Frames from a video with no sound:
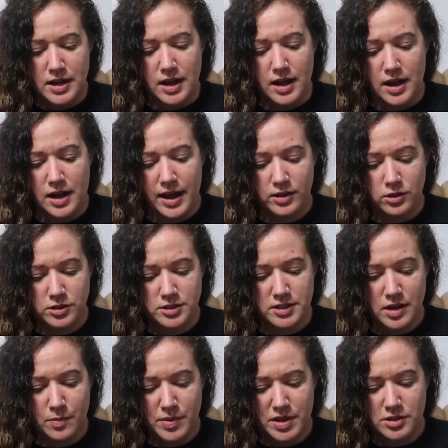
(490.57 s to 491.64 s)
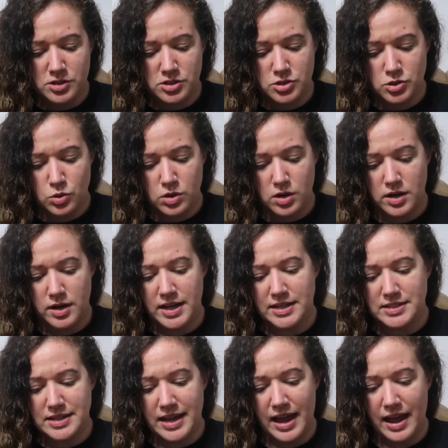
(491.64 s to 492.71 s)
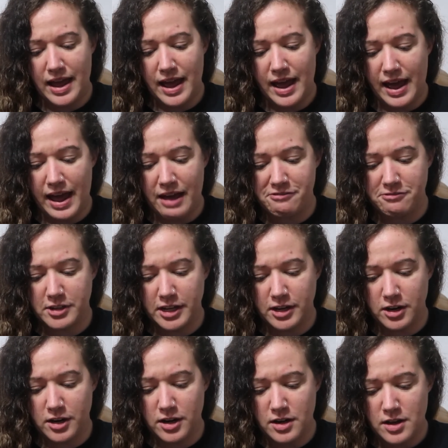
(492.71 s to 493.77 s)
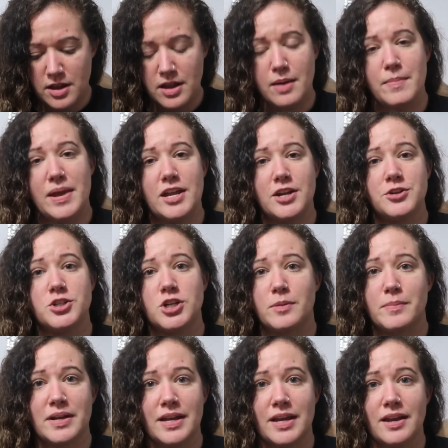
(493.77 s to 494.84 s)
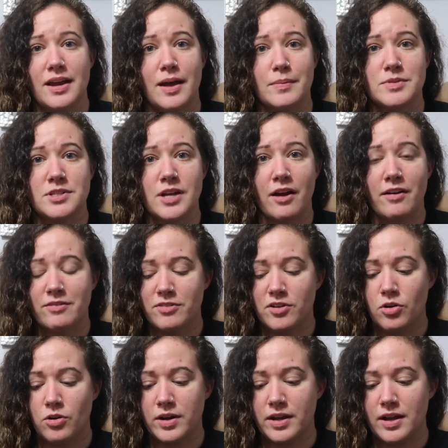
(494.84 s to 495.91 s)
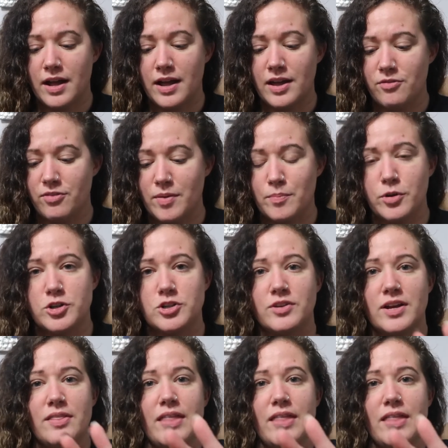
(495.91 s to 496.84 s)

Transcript: I looked it up in the store. It's Haflinger, made in Germany. I'm sorry, Veronica, if I'm butchering